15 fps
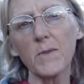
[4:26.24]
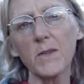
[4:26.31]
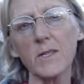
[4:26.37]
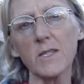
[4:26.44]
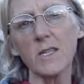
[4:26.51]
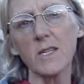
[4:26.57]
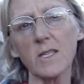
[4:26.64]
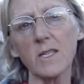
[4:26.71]
the
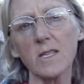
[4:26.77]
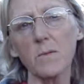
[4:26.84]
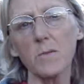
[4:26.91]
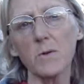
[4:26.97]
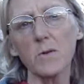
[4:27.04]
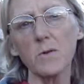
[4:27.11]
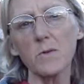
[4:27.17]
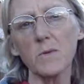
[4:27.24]
city
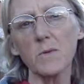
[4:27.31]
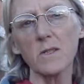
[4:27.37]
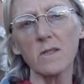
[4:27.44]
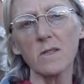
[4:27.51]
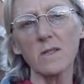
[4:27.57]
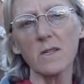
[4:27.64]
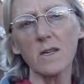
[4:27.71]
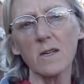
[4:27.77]
suburbs
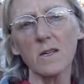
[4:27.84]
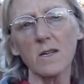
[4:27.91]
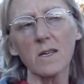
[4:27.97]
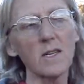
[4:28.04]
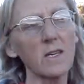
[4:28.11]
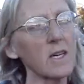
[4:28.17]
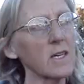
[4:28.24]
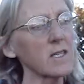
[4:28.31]
and
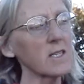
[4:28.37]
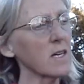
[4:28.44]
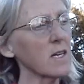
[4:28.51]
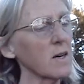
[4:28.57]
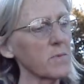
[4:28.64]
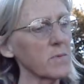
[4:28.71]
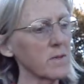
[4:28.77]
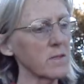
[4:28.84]
connecting
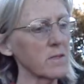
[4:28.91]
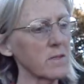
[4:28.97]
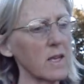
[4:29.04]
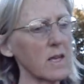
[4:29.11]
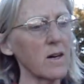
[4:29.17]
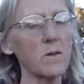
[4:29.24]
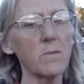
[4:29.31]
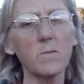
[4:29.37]
up and
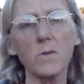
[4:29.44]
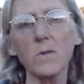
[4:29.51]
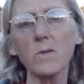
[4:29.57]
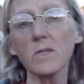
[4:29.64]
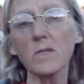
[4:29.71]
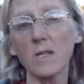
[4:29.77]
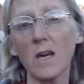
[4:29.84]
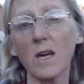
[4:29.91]
allowing
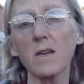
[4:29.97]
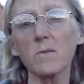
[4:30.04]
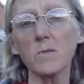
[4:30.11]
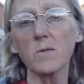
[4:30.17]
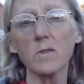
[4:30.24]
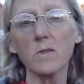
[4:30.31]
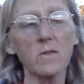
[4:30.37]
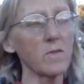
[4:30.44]
birds and
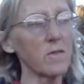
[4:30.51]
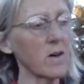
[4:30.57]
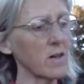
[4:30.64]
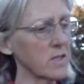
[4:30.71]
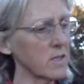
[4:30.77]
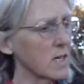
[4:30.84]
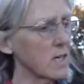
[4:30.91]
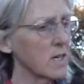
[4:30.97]
animals to
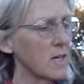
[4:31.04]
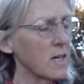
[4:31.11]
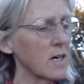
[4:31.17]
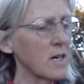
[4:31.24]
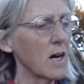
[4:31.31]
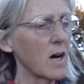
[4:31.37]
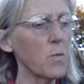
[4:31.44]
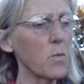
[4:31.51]
find
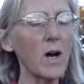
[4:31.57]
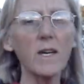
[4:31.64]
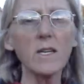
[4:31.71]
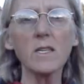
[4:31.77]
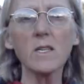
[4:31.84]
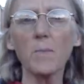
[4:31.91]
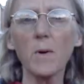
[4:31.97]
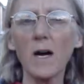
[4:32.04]
a way
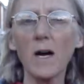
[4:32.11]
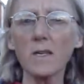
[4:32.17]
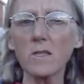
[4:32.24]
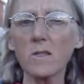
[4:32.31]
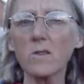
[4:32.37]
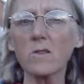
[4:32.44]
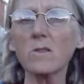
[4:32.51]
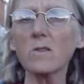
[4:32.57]
to
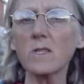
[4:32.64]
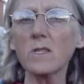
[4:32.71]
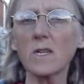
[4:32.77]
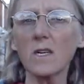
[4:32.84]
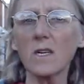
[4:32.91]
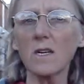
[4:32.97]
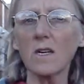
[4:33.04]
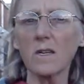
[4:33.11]
pass through a
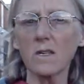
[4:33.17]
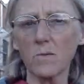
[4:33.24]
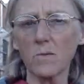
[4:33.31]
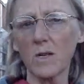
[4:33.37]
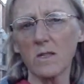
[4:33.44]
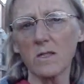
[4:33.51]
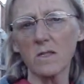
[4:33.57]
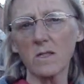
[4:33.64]
city as
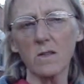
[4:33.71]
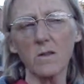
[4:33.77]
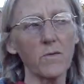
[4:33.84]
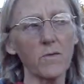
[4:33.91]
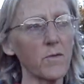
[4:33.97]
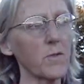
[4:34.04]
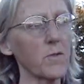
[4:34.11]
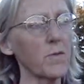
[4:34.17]
well as
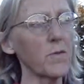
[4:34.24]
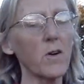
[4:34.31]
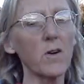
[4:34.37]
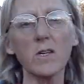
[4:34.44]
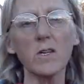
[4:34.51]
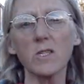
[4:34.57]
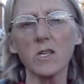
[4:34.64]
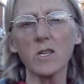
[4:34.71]
for
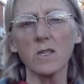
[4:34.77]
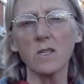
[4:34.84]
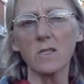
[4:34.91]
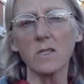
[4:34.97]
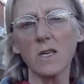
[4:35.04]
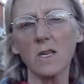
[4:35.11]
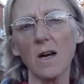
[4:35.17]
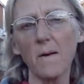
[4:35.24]
forage
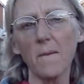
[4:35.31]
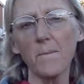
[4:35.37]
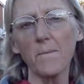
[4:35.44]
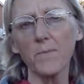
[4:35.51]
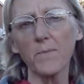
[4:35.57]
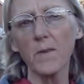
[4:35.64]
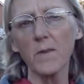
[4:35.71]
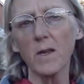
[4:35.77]
and
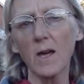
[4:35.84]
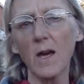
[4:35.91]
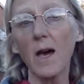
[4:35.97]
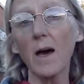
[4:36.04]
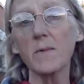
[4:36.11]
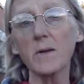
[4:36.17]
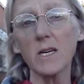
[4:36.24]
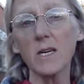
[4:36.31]

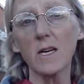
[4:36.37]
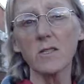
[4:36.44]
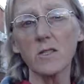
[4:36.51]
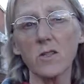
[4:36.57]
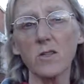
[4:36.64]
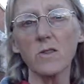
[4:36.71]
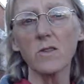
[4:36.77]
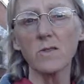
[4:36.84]
habitat
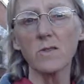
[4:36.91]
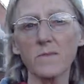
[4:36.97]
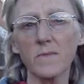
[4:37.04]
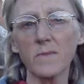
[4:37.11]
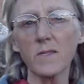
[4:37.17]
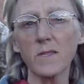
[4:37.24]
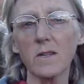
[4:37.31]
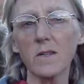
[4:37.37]
too.
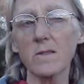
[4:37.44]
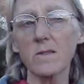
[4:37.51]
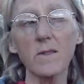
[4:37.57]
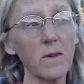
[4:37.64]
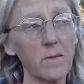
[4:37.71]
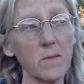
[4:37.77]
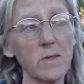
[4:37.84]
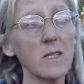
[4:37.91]
So
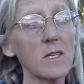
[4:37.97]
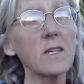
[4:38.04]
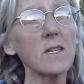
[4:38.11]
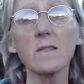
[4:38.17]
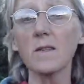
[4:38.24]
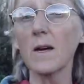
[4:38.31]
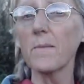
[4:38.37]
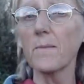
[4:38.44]
that was it.
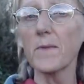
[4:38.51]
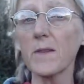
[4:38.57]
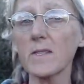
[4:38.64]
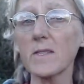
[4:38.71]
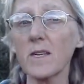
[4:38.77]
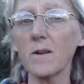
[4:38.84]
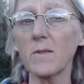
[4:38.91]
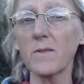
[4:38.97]
Yep,
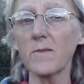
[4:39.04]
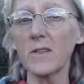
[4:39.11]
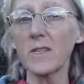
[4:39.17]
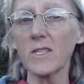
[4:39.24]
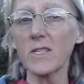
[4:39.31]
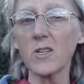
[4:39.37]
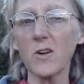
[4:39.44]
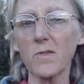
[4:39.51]
that's where we
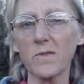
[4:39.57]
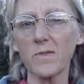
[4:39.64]
finished off.